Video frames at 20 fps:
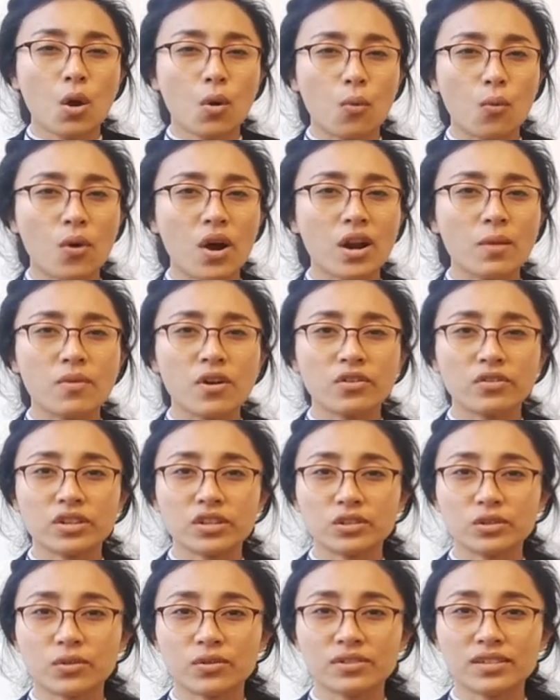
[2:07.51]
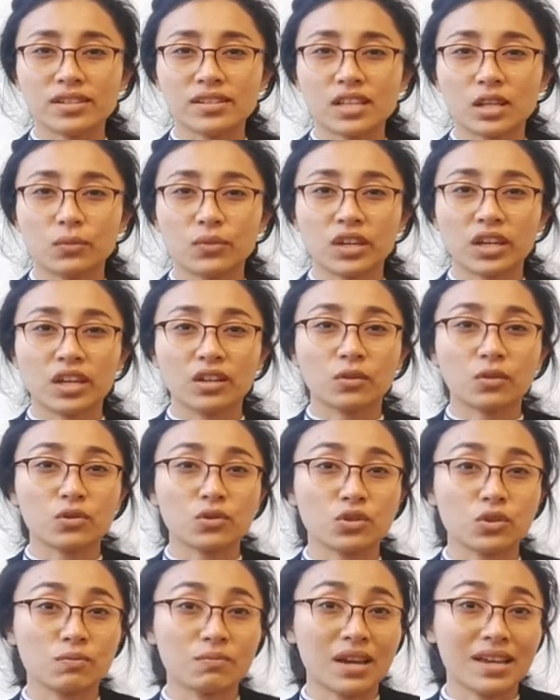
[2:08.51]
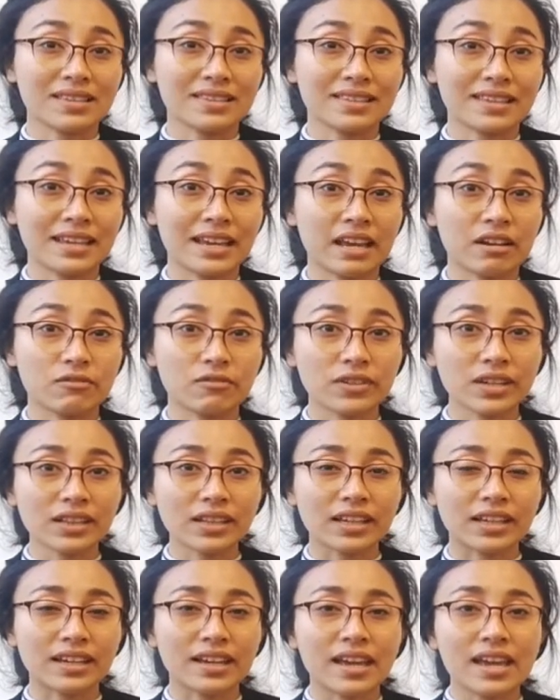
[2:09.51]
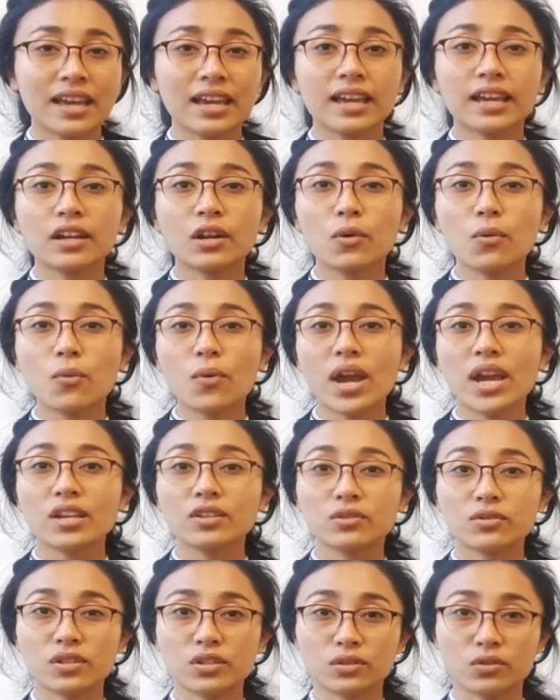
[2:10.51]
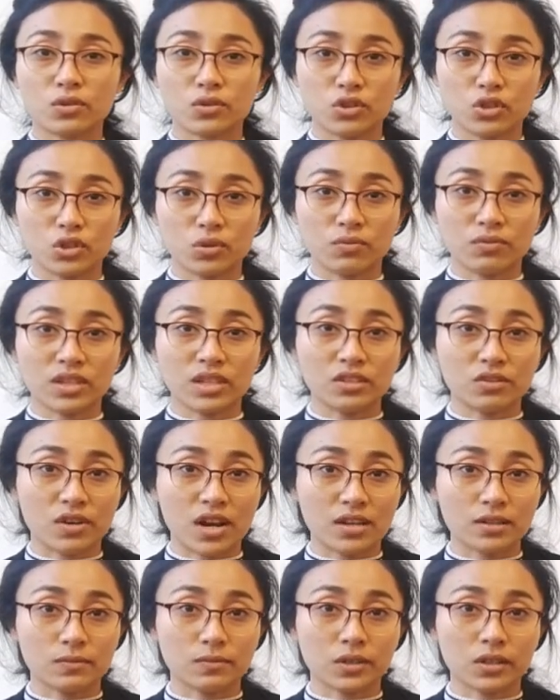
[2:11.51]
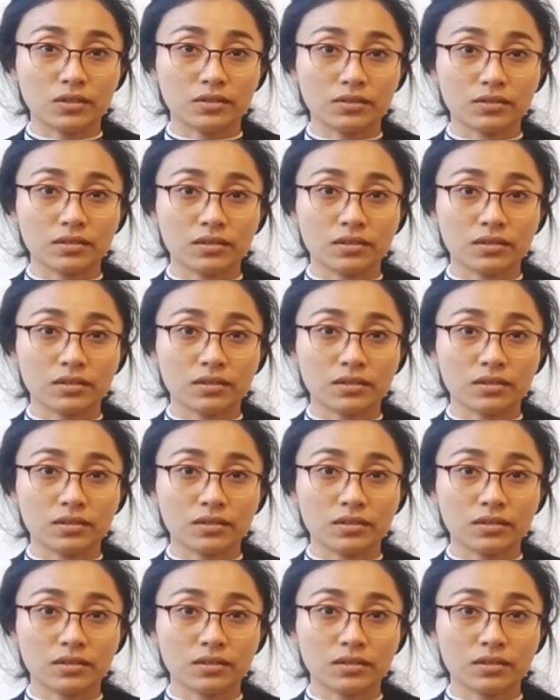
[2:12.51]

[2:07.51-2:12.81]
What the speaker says: What about resources that we can consume by seeing and feeling in a way tourists consume this rice field?